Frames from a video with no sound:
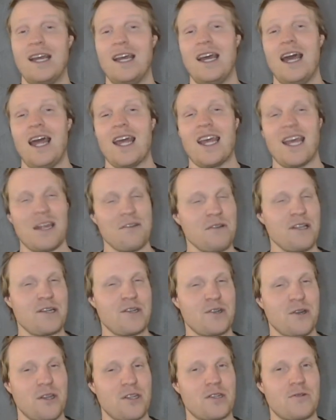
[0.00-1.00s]
I can't really
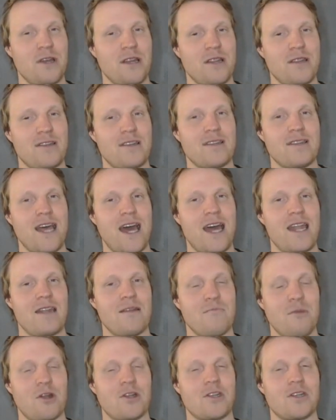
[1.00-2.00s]
trust Trent that
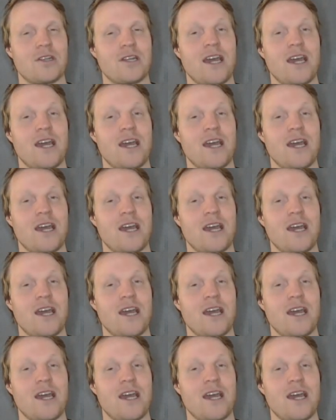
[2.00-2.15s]
much.